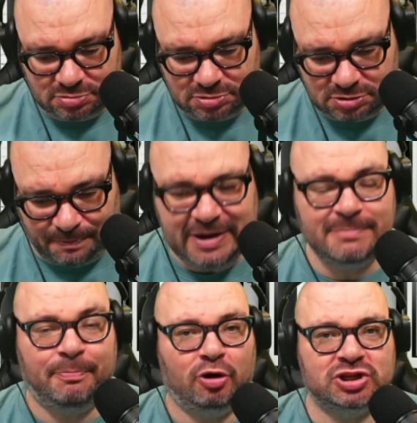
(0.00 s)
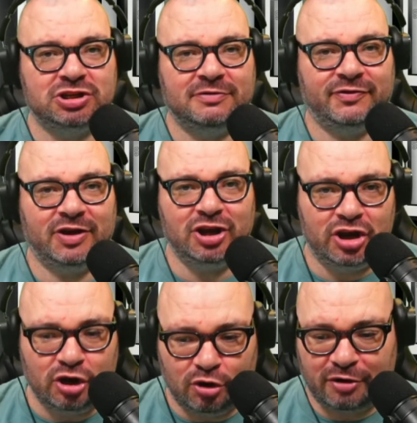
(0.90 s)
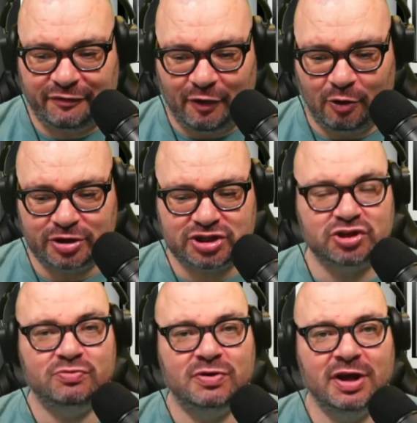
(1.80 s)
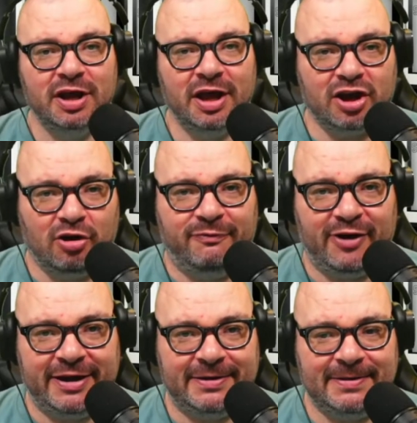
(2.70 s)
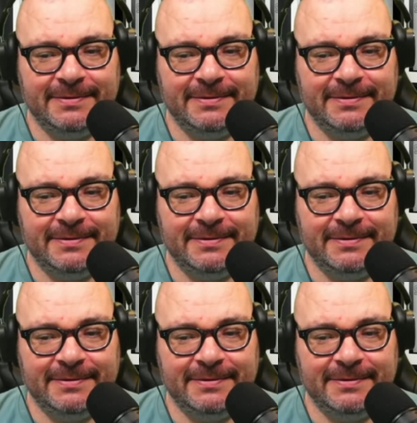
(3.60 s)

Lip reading: being positive and looking forward to a cup final.